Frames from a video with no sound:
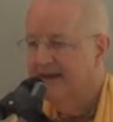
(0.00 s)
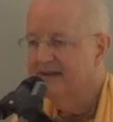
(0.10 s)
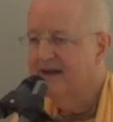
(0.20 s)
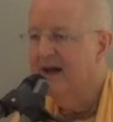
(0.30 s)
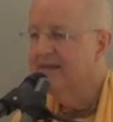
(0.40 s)

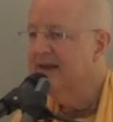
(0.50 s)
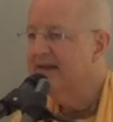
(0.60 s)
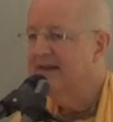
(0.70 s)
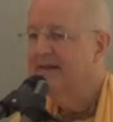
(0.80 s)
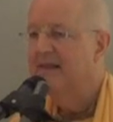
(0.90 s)
It's not
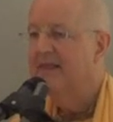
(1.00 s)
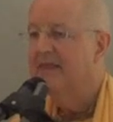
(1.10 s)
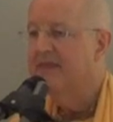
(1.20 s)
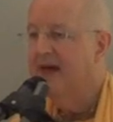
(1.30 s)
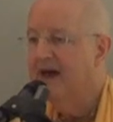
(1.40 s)
like
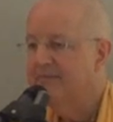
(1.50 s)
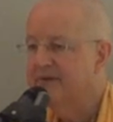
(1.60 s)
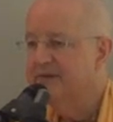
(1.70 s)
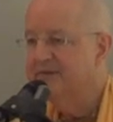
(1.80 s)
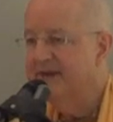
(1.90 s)
that
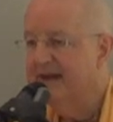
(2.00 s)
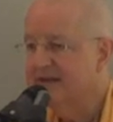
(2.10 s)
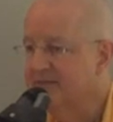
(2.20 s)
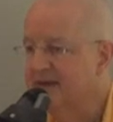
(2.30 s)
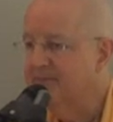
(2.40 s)
person
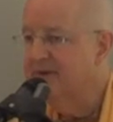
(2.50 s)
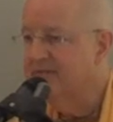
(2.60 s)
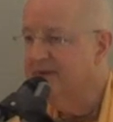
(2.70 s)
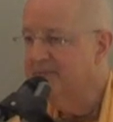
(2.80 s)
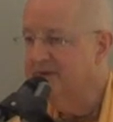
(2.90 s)
has to be a
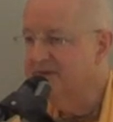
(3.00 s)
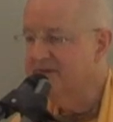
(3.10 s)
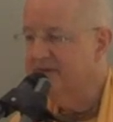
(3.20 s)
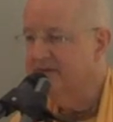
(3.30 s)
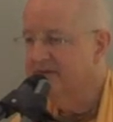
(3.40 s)
perfect
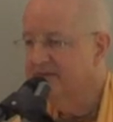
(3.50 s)
person.